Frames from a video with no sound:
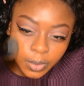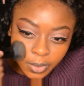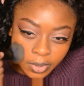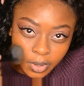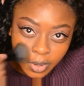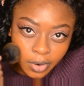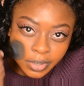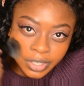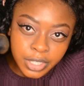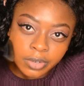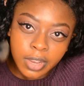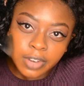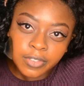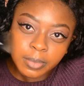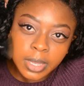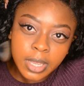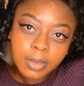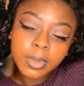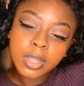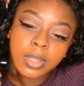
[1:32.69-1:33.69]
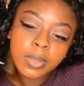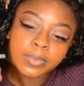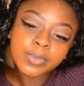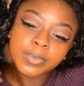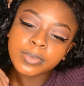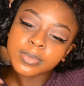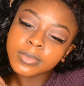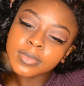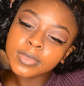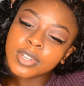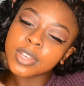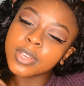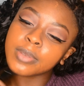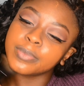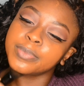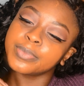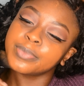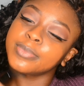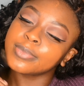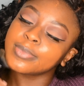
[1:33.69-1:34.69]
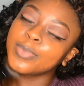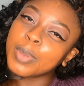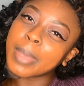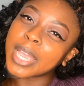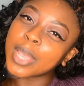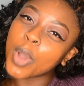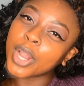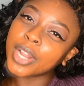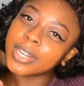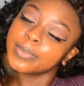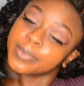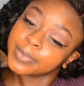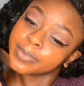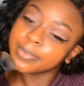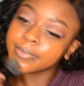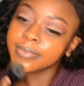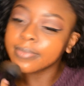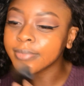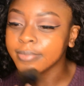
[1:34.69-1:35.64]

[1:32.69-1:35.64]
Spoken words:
your face, and so that you don't look like you're wearing a mask.